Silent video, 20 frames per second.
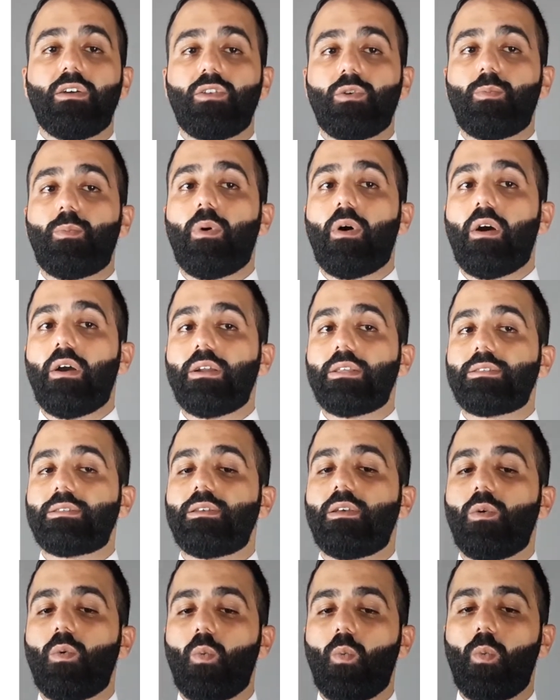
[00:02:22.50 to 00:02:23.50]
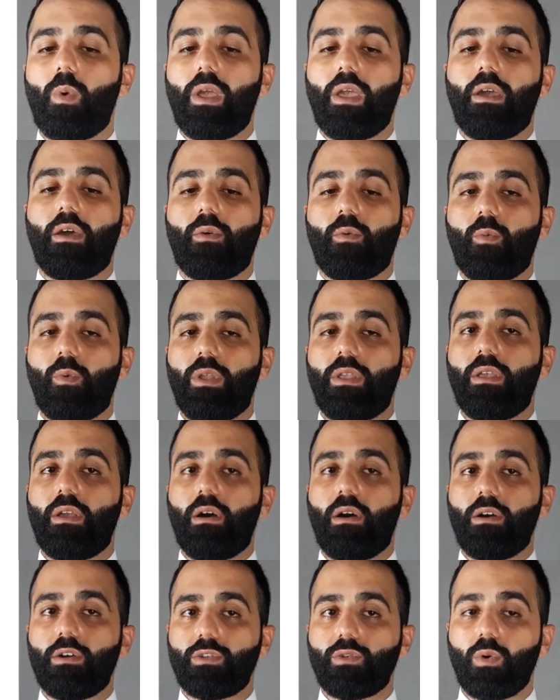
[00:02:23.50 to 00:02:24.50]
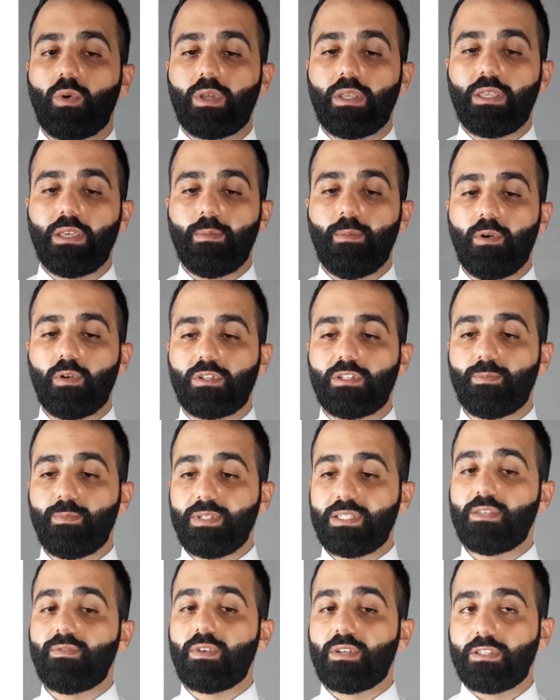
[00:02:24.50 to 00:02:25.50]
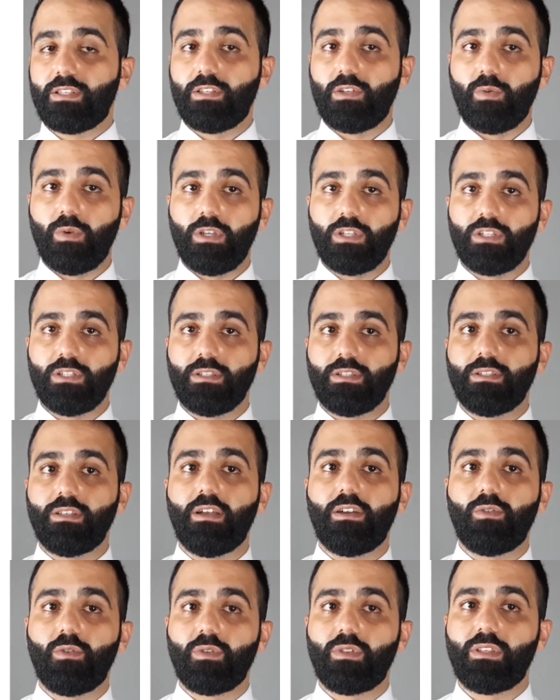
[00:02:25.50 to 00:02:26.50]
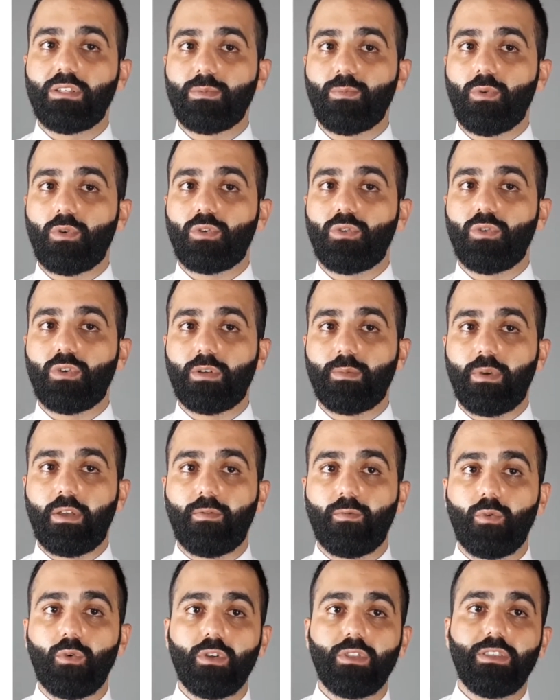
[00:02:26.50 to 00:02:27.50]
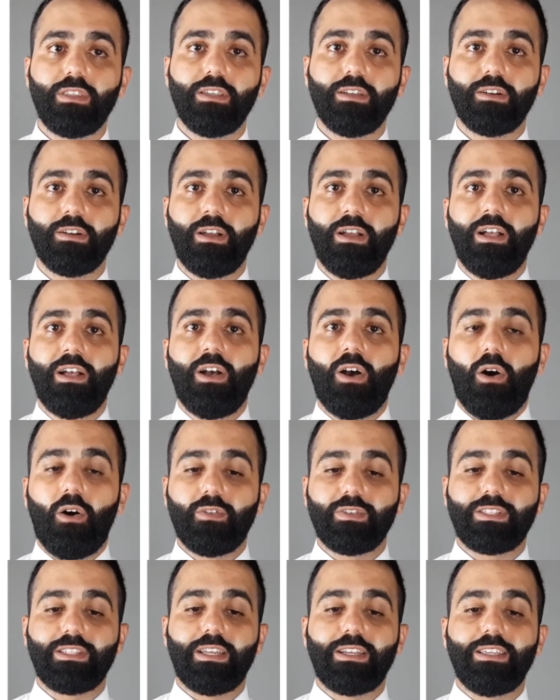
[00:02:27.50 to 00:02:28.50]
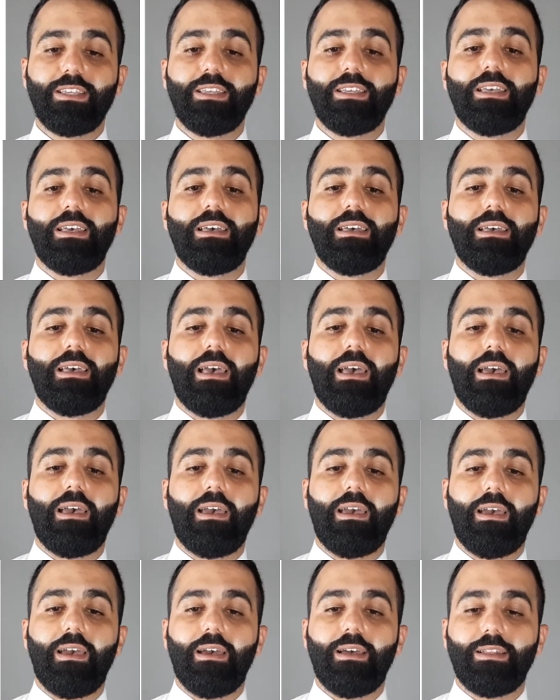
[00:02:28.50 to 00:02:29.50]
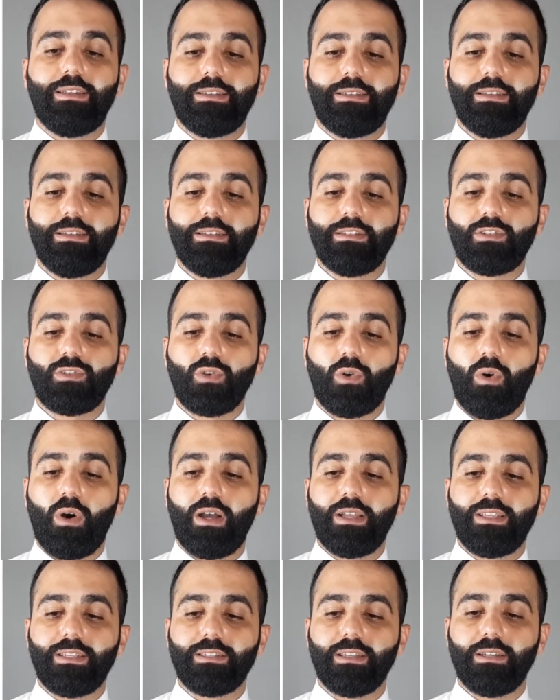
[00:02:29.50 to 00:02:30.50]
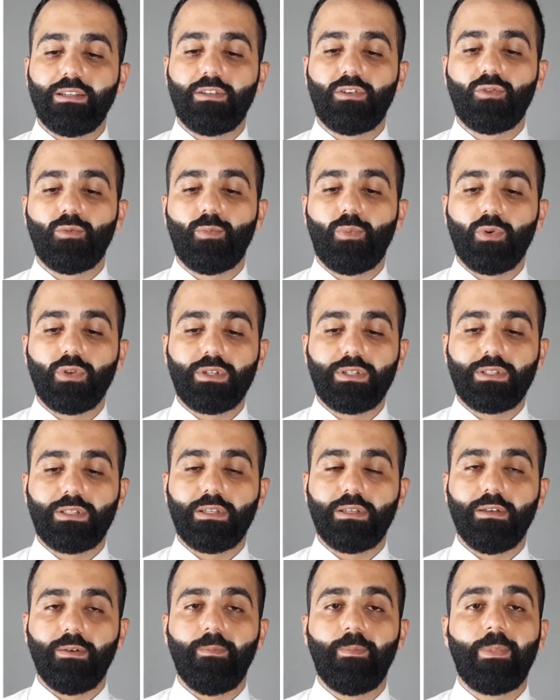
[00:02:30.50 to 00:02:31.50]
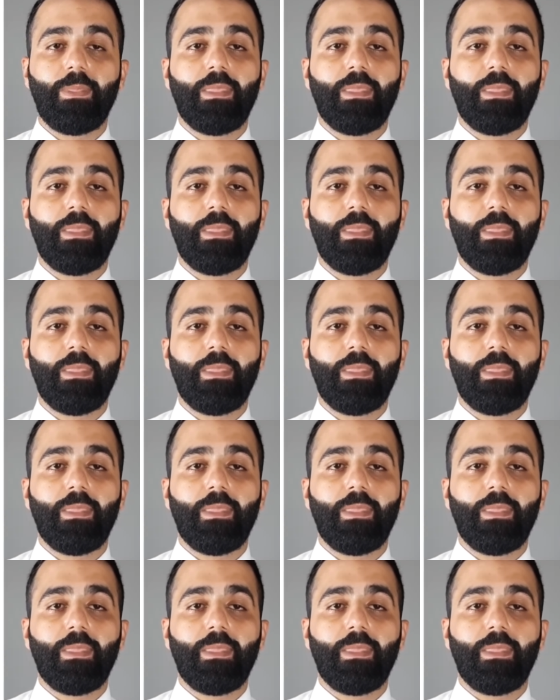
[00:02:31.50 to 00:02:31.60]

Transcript: other part where we are talking about specific situations. I wrote this book during my fourth year of study, and so I decided to